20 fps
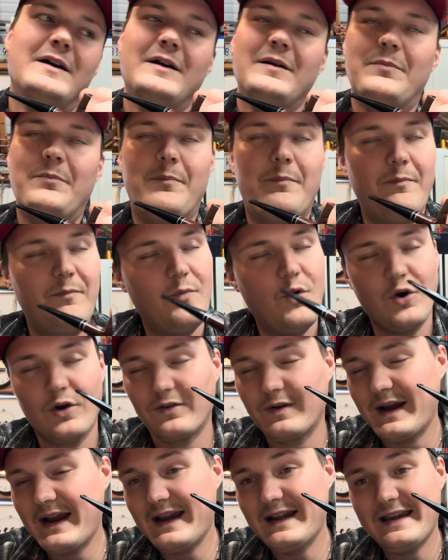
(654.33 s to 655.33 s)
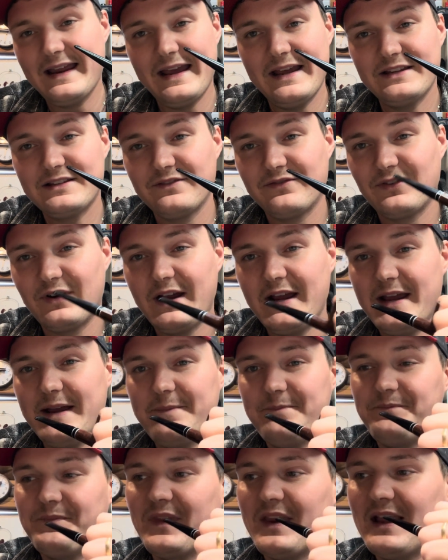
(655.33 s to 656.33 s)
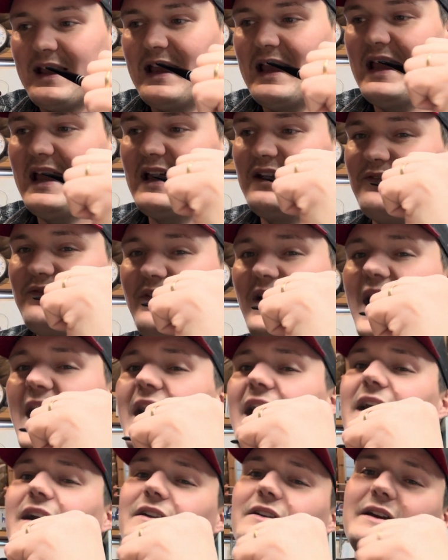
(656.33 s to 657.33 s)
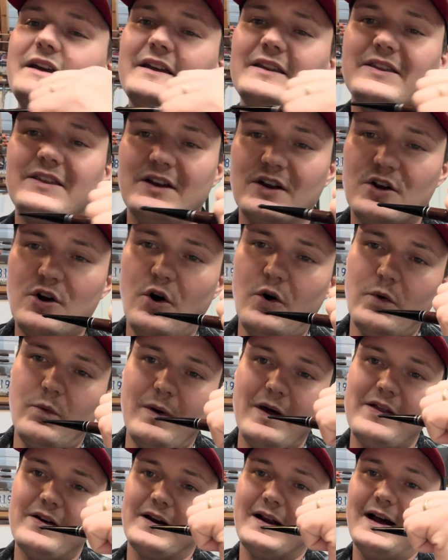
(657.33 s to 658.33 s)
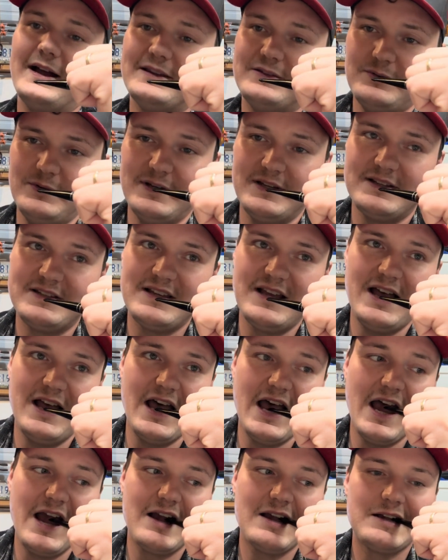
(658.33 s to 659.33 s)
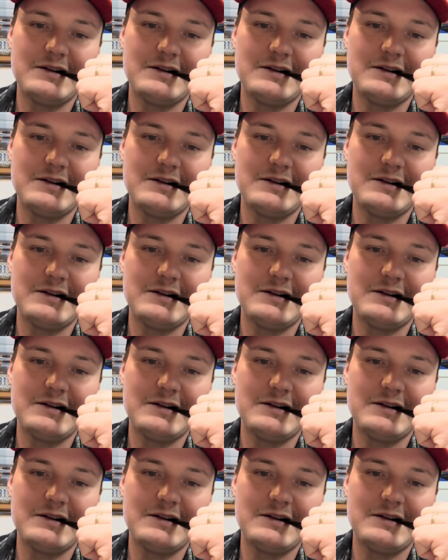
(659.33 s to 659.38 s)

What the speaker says: more rain, days of rain, and finally the cold weather got to us. And